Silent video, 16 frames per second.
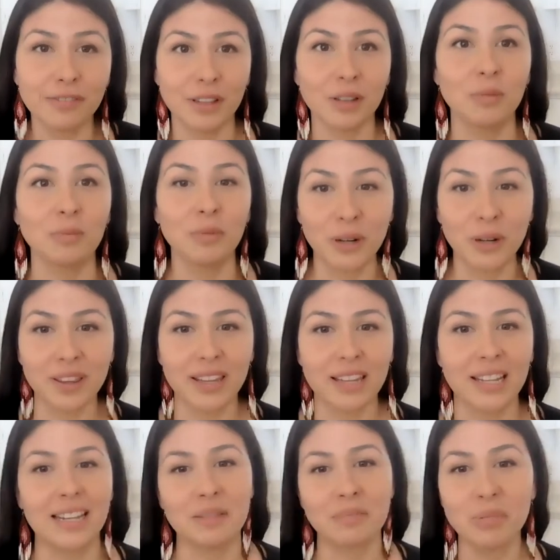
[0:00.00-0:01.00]
feel
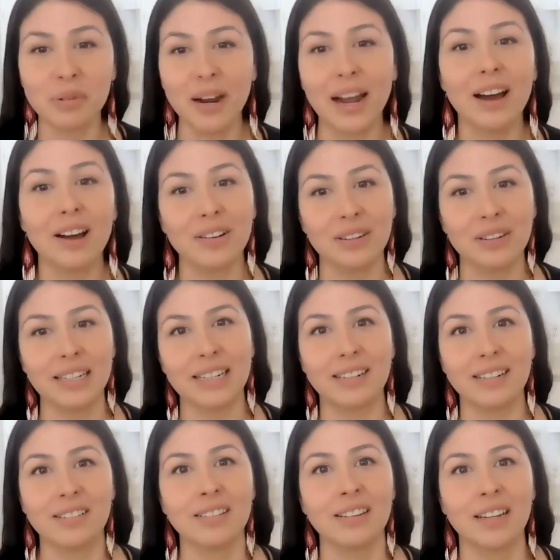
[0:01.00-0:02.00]
worthy and proud.
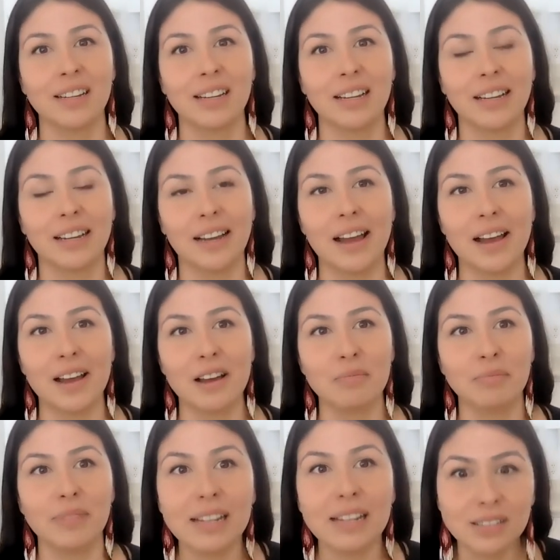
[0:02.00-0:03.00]
And
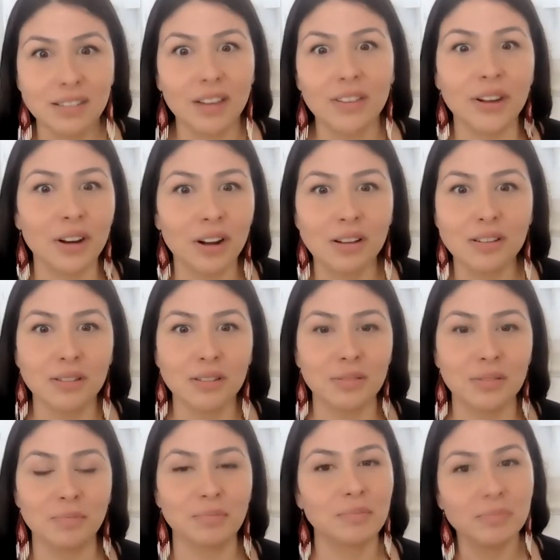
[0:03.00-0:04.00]
they're
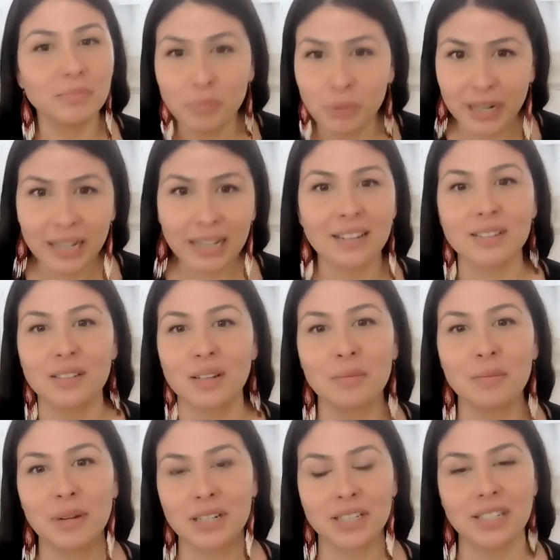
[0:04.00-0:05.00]
also bringing so
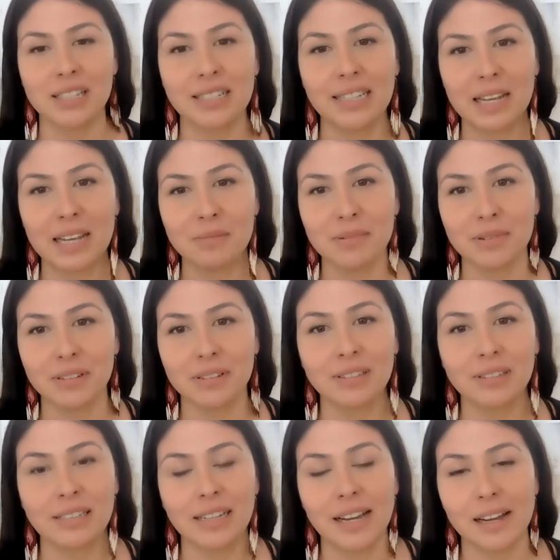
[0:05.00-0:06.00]
much to the table.
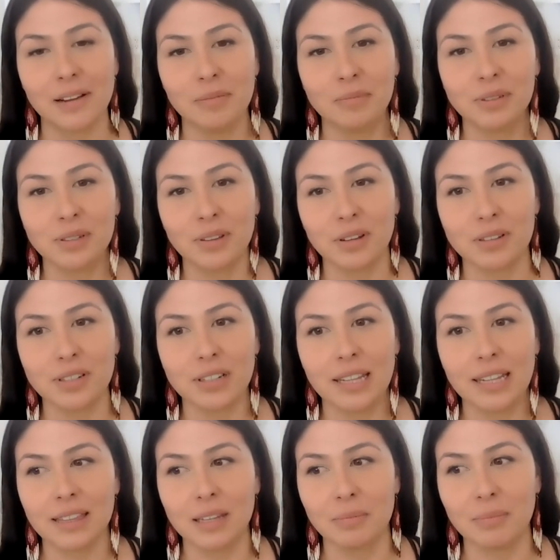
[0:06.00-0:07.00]
So those are
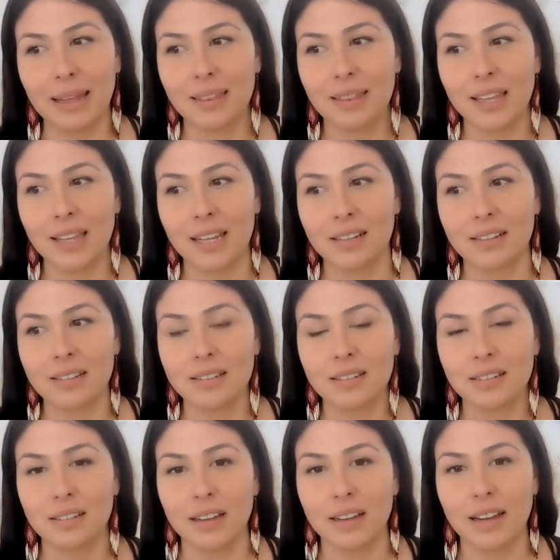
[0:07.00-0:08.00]
like the main things
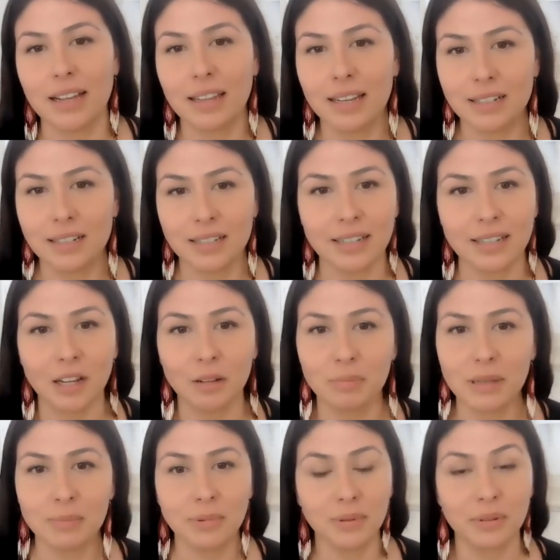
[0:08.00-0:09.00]
I like to tell
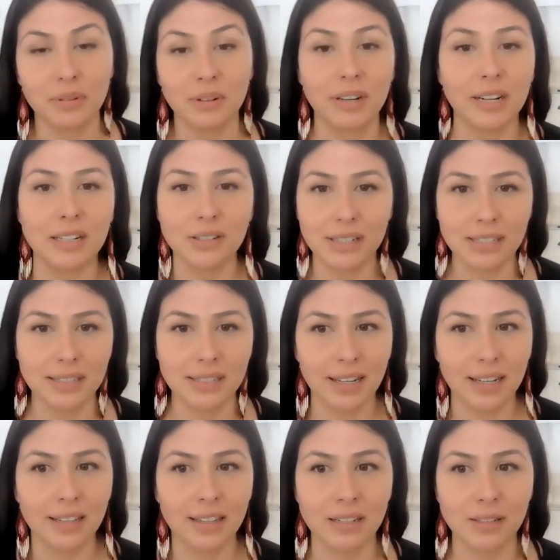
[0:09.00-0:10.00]
people who are interested
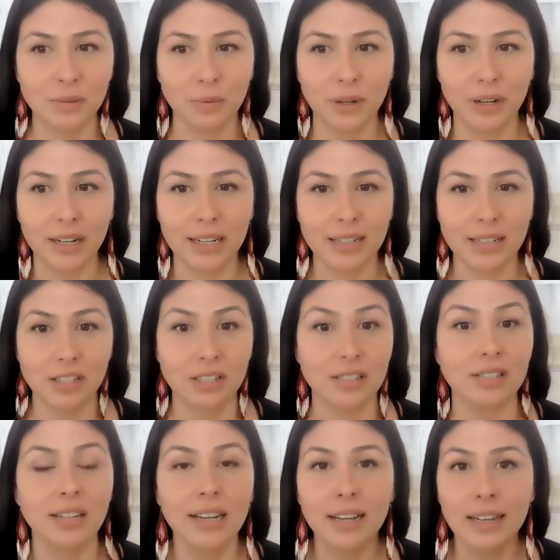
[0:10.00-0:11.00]
in this work. It's
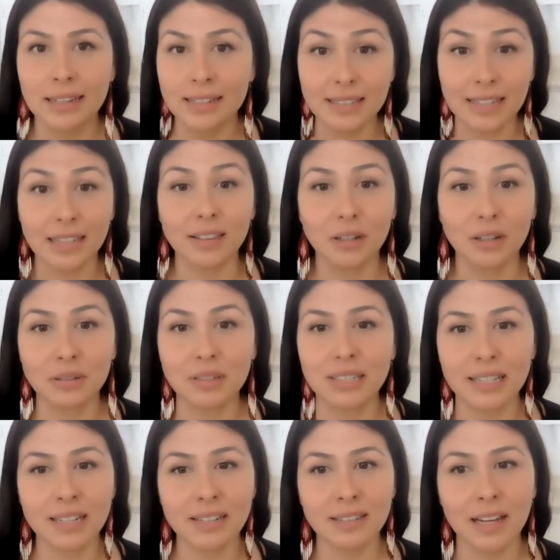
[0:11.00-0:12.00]
just set those
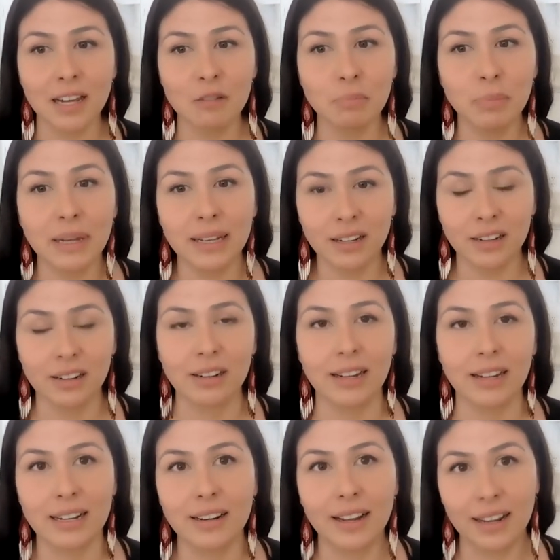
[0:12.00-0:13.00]
things up, and
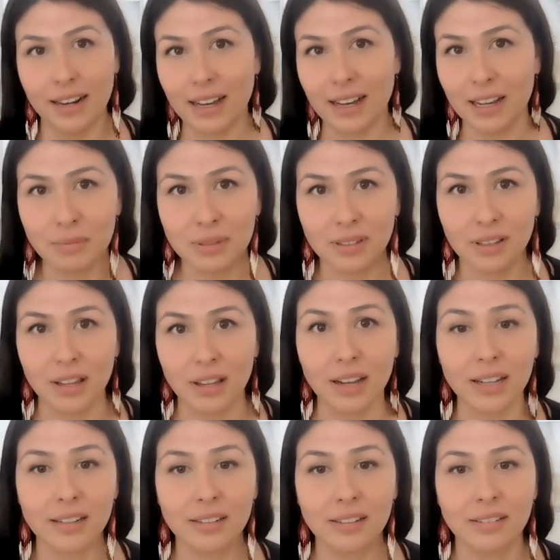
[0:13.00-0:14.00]
it helps a lot.